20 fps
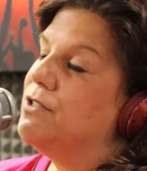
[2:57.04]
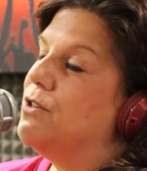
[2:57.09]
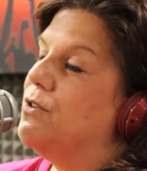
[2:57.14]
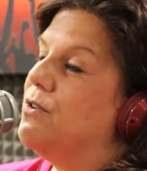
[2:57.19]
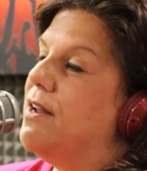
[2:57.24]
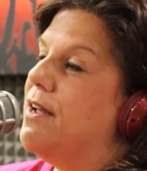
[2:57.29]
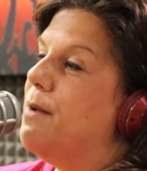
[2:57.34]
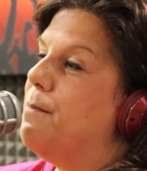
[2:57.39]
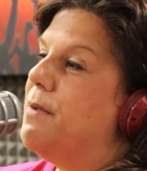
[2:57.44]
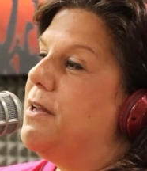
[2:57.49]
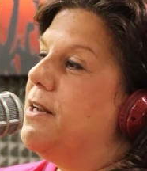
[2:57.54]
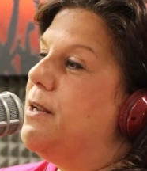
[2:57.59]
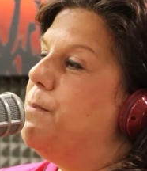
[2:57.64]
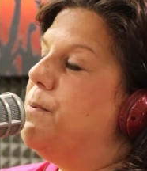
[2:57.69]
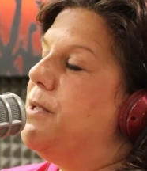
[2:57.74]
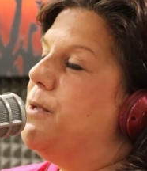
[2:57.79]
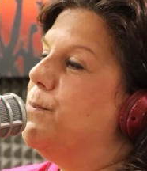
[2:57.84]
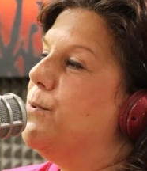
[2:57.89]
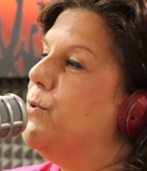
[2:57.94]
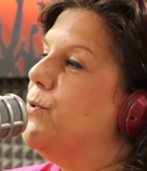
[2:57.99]
So, not many
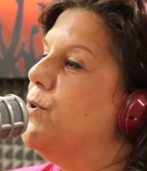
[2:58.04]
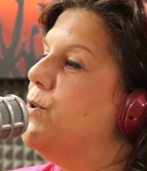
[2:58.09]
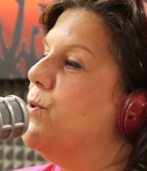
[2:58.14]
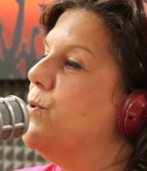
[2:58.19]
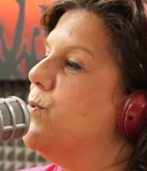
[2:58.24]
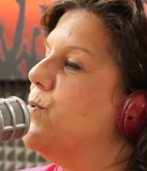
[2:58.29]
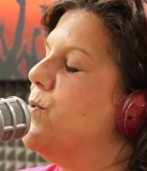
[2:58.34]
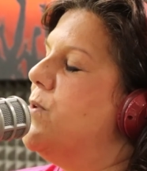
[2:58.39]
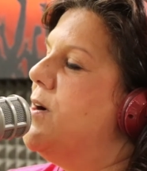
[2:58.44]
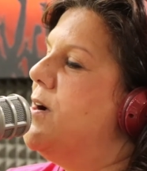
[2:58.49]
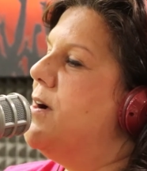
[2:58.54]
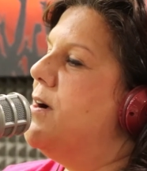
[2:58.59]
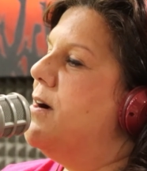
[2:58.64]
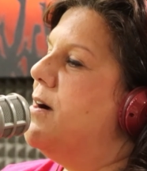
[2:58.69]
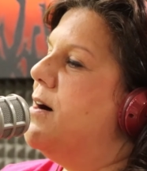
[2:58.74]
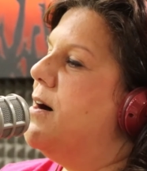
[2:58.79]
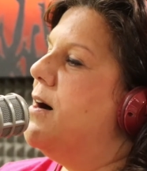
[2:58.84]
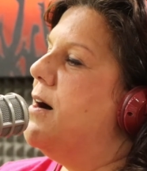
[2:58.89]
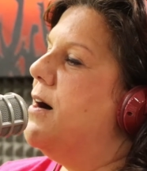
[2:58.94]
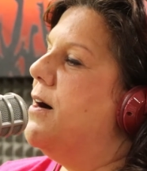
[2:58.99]
people knew.
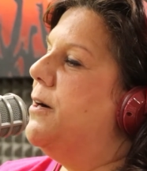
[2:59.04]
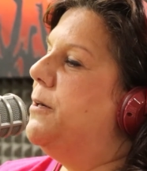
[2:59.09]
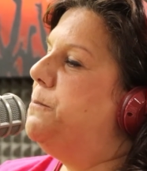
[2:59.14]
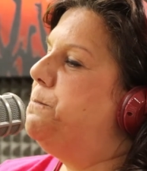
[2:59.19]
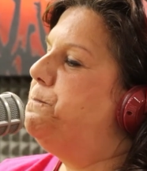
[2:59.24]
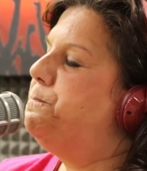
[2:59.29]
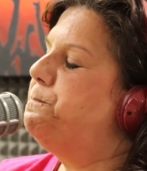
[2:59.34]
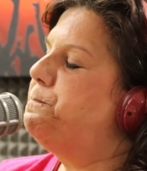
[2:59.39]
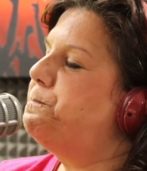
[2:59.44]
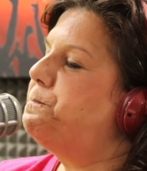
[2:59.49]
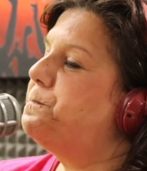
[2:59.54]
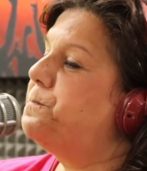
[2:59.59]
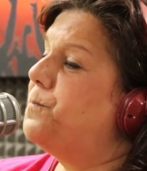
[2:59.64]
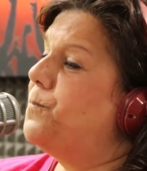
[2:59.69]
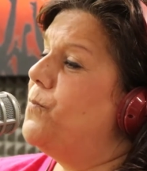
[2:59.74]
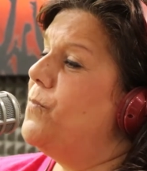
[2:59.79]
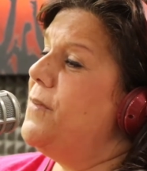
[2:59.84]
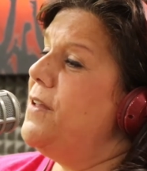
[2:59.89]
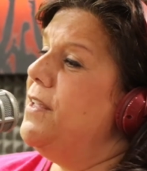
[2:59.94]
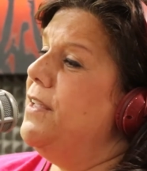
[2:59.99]
Um,
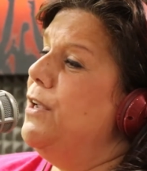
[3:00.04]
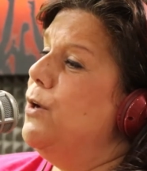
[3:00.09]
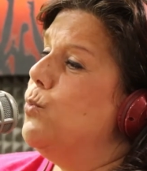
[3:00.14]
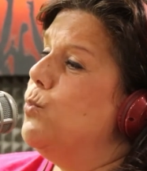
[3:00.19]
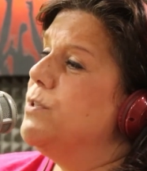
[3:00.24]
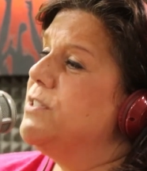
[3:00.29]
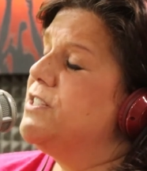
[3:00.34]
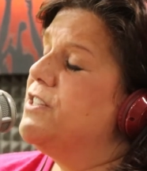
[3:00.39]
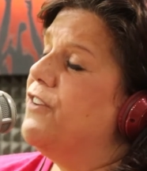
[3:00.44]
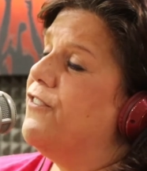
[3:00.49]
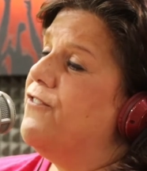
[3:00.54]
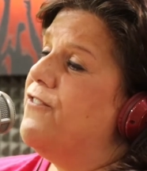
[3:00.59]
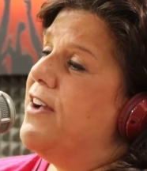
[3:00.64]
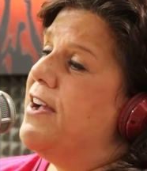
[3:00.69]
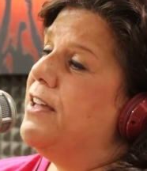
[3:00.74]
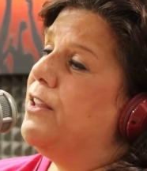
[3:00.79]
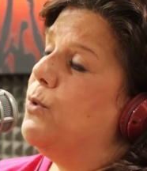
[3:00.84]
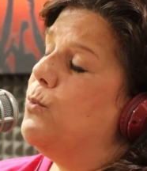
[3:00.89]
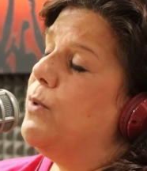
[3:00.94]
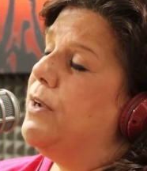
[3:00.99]
it was the
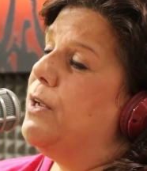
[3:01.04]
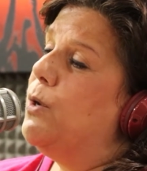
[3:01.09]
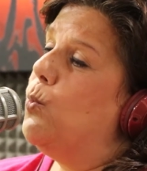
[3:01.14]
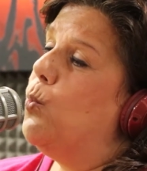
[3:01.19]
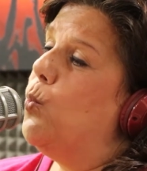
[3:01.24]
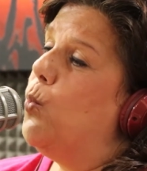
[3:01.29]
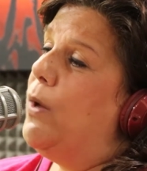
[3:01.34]
following